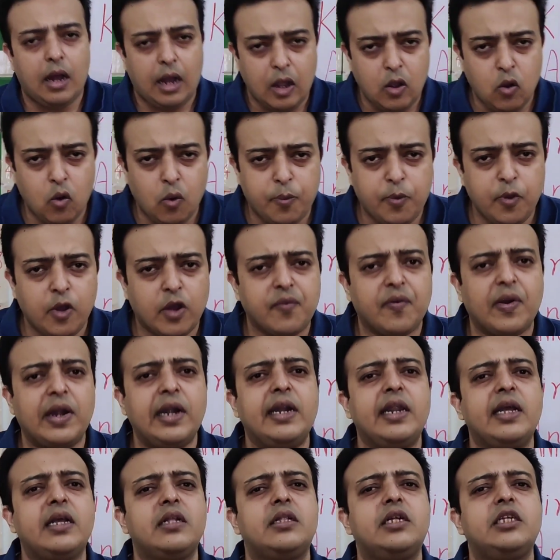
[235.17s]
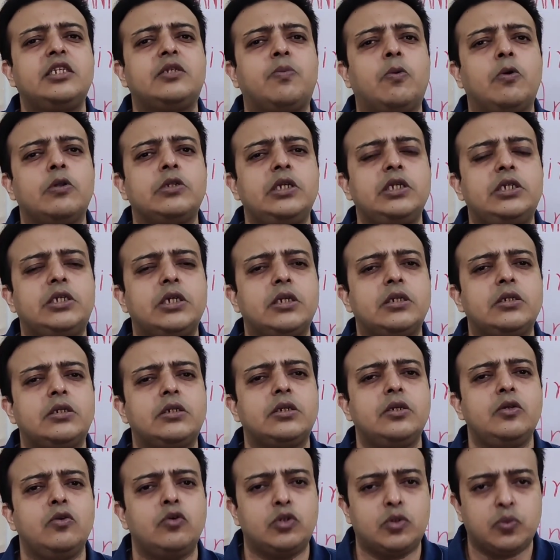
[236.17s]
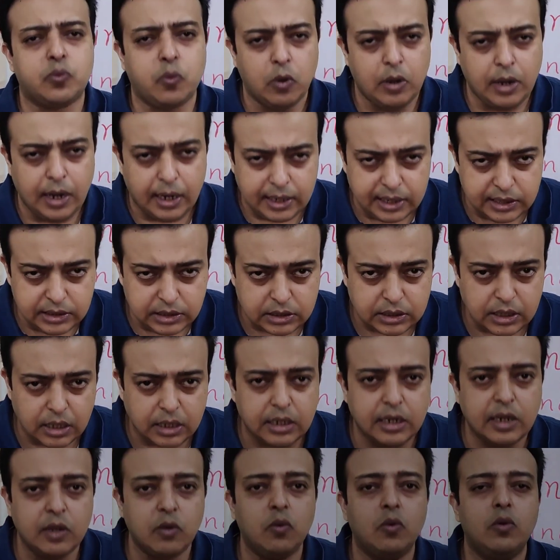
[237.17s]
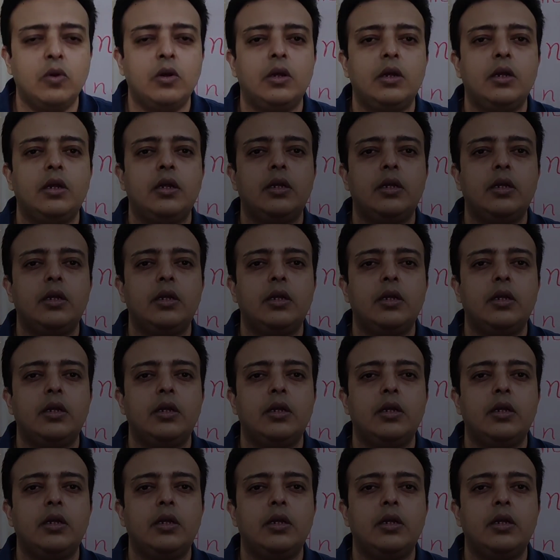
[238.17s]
I hope you are finding these positions useful and instructive.